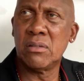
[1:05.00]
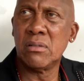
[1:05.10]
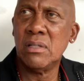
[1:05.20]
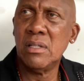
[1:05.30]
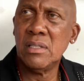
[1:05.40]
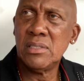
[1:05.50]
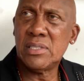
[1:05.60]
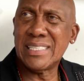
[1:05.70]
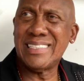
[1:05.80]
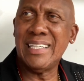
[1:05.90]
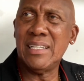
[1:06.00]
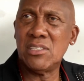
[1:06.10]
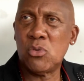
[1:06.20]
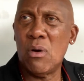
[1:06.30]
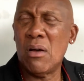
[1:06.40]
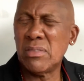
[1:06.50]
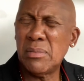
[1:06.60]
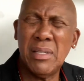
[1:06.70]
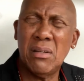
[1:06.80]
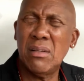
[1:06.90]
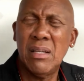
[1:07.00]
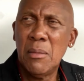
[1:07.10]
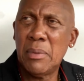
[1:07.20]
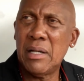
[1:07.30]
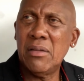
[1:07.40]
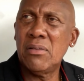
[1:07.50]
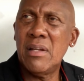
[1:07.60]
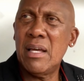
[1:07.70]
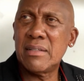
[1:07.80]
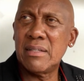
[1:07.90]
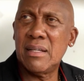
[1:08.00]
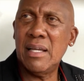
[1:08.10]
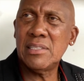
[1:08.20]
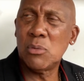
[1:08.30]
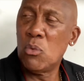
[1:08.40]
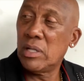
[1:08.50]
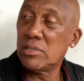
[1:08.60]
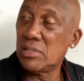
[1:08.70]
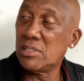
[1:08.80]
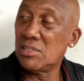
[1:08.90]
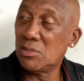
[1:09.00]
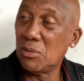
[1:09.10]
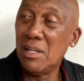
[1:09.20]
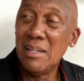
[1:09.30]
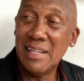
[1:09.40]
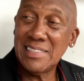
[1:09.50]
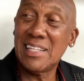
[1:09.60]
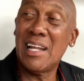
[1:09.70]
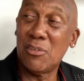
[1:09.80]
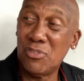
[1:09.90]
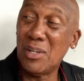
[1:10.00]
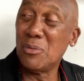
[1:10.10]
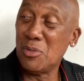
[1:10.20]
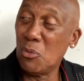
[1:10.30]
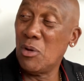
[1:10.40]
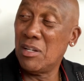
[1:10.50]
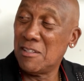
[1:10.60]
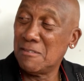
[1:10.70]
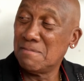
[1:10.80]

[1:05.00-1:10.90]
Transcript: or 16-12 or something. You know, but other than that, I had some winning seasons. So that's a lot of fun when you win.